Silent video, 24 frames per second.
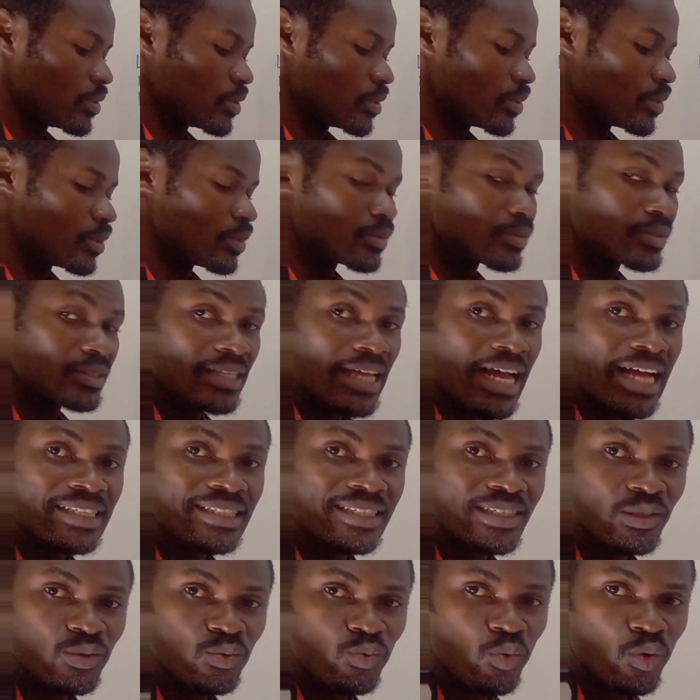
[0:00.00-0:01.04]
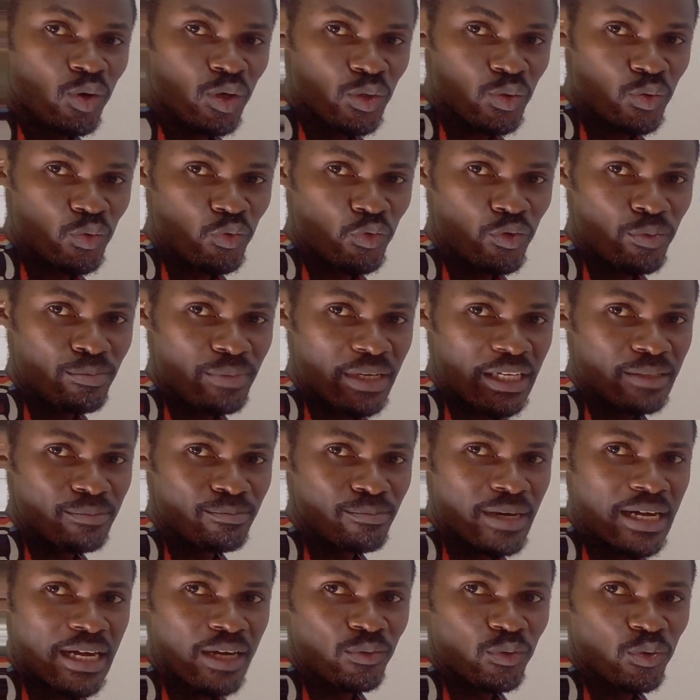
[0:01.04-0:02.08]
So that is what we mean
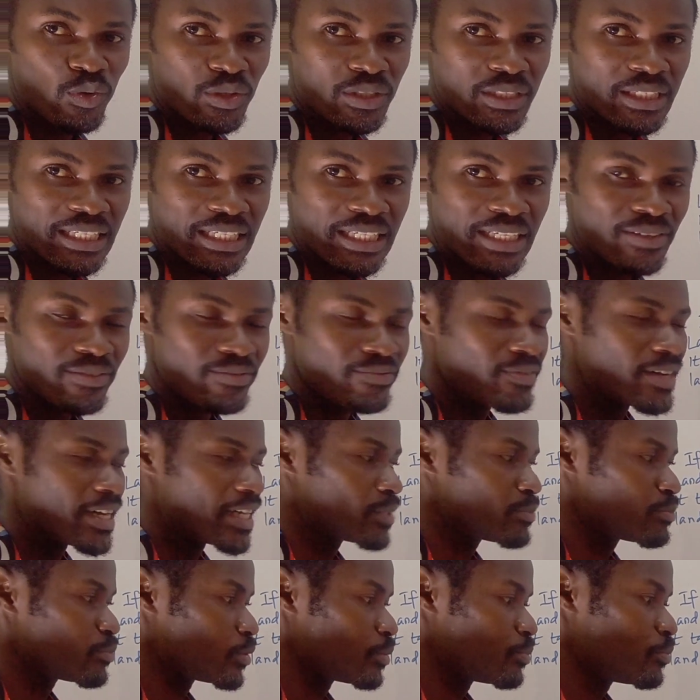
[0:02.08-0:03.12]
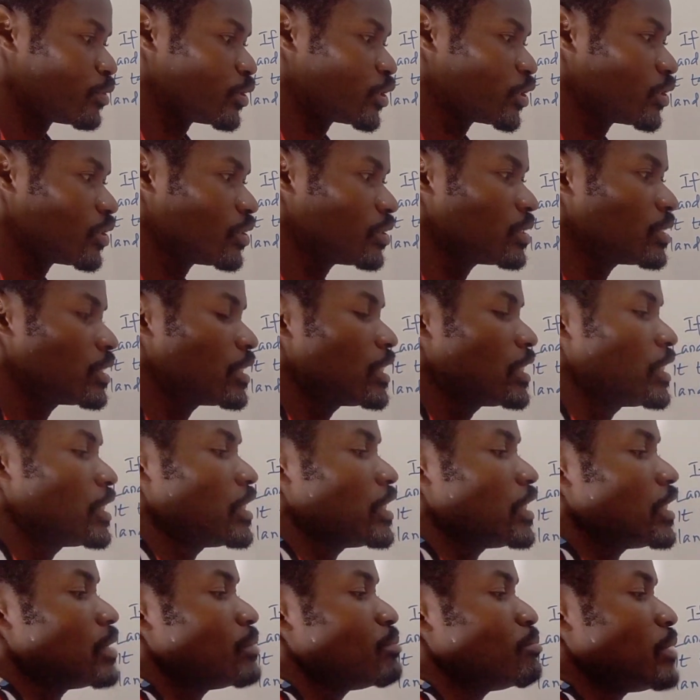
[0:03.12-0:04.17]
by what? Inverse proportion.
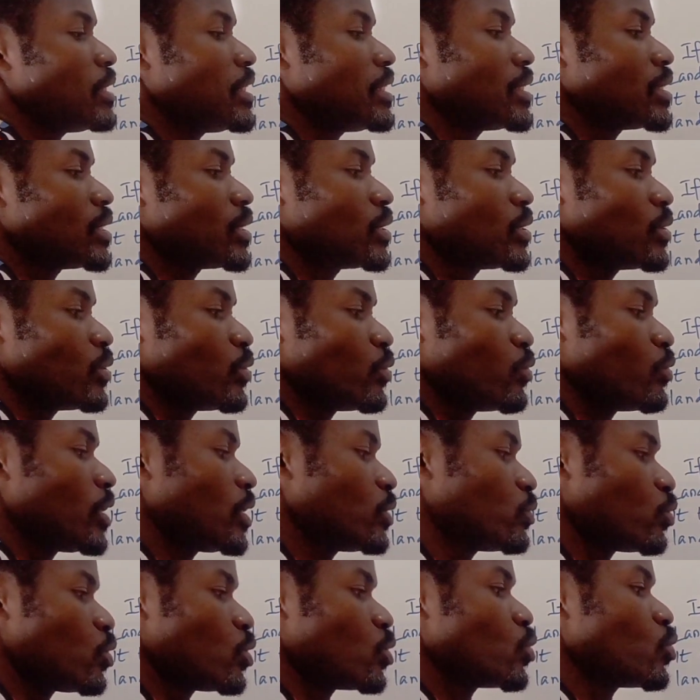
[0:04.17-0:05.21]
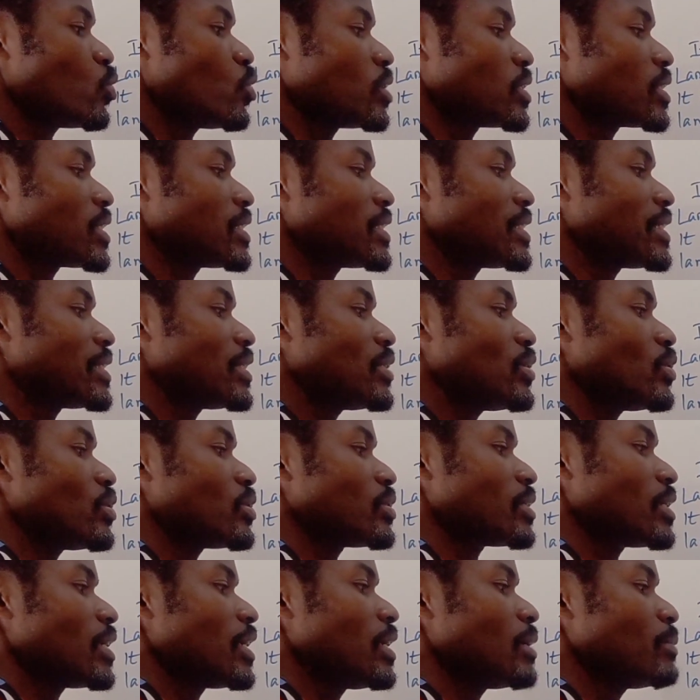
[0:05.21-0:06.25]
It means when one quantity
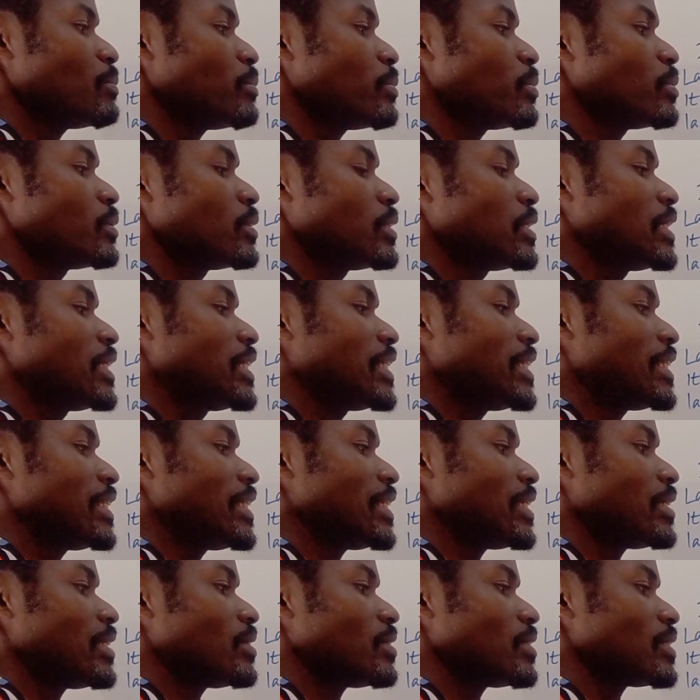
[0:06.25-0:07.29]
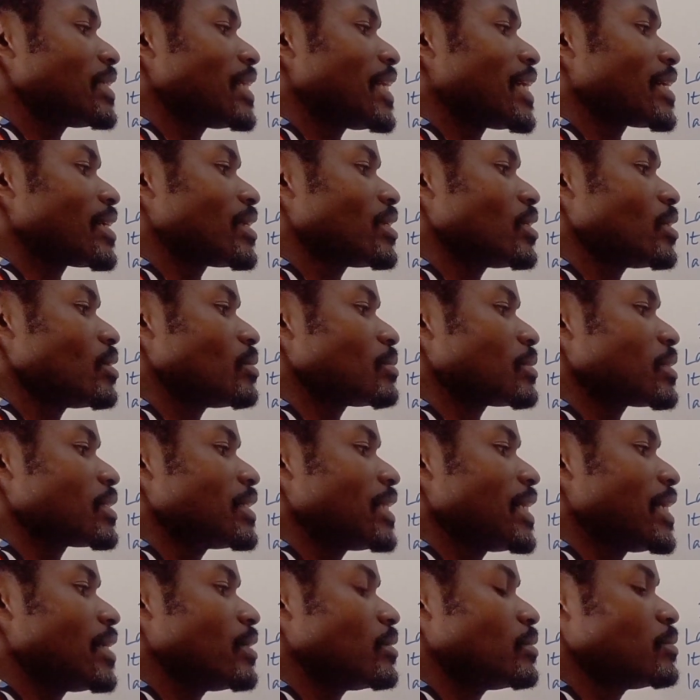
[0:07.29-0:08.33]
goes up, the other comes
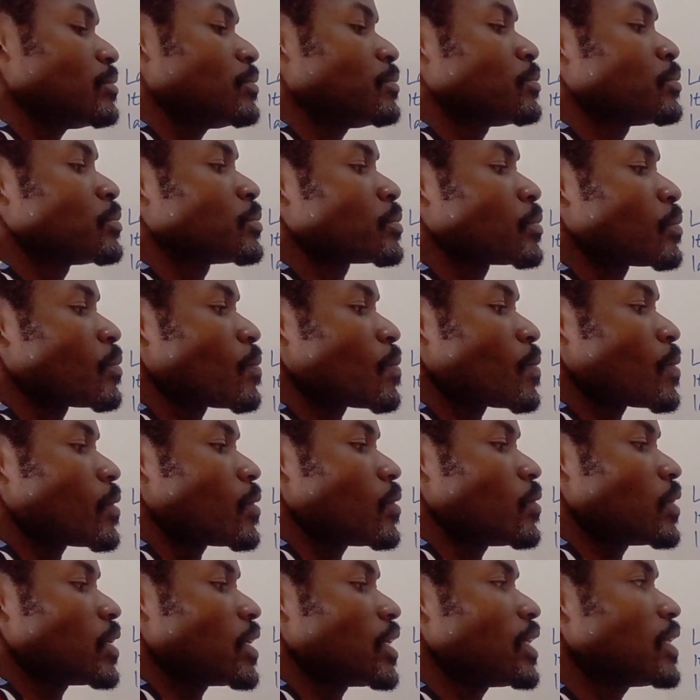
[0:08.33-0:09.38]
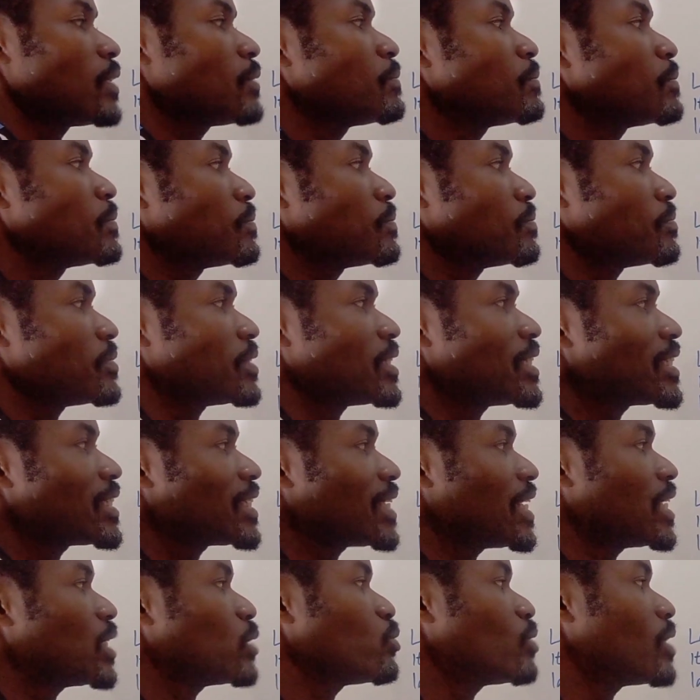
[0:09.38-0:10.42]
down. Okay. In this
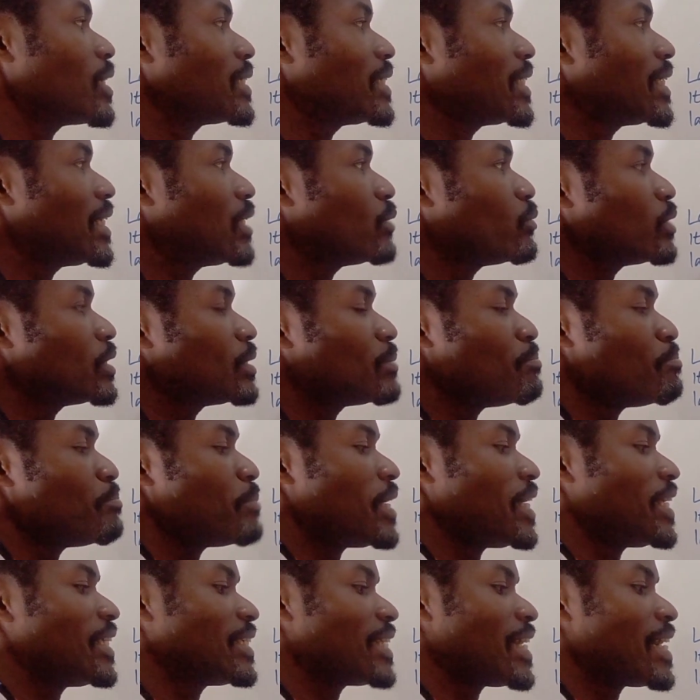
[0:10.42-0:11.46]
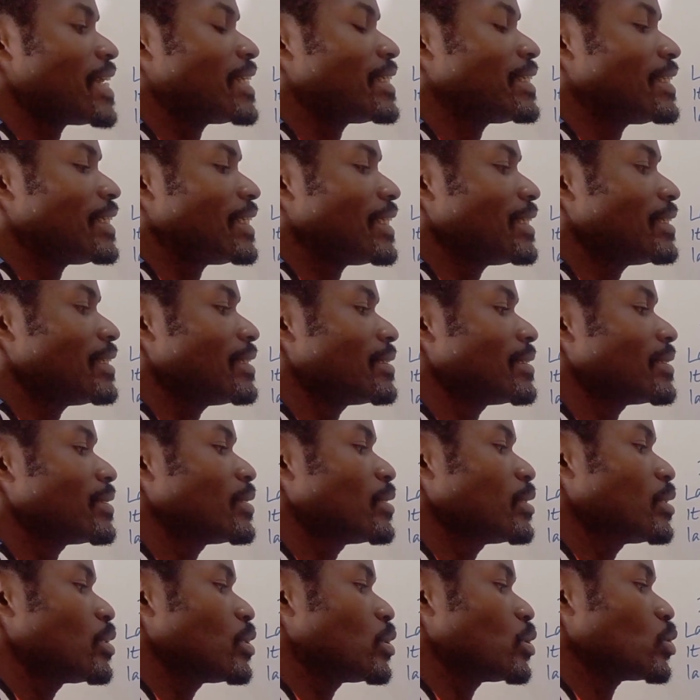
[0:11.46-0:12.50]
case, we are dealing with men and days.
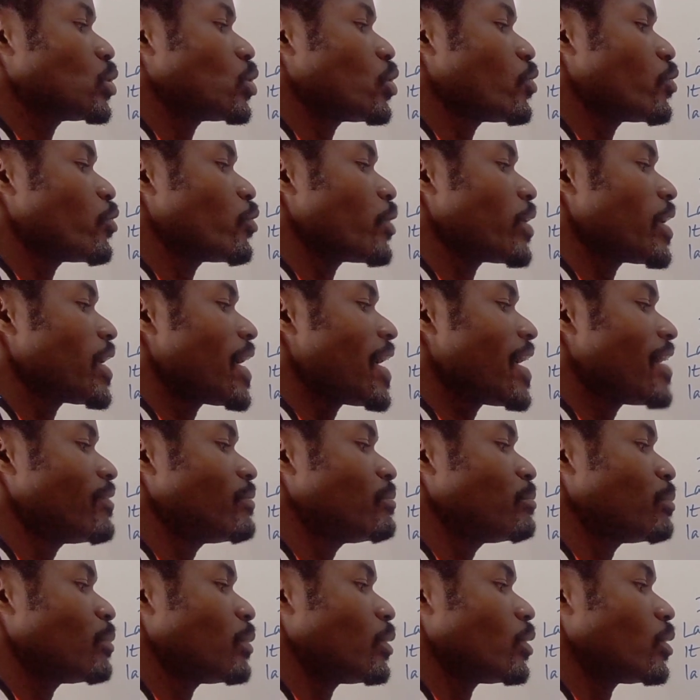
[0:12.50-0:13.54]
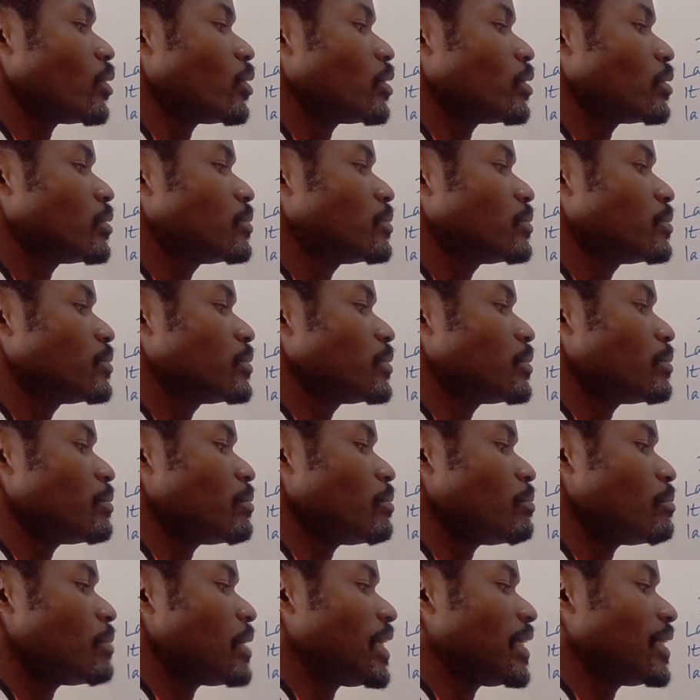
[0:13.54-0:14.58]
So if we have more
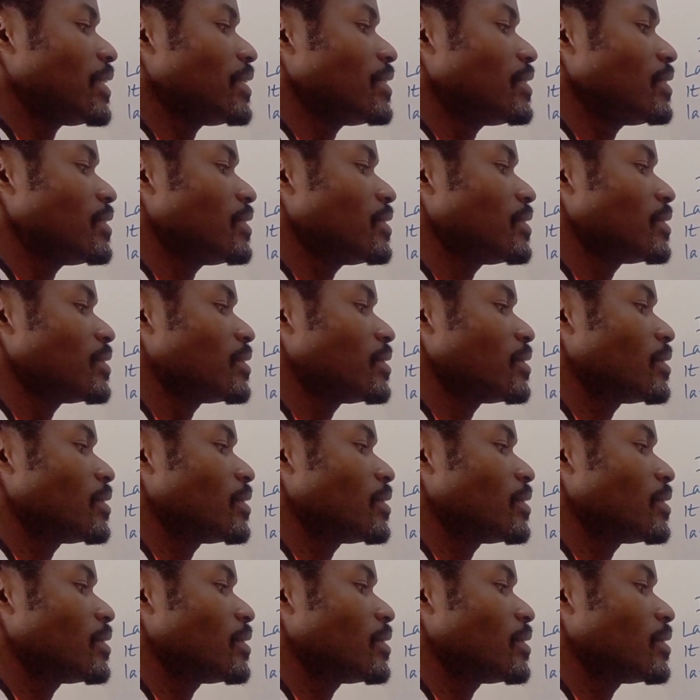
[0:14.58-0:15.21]
men,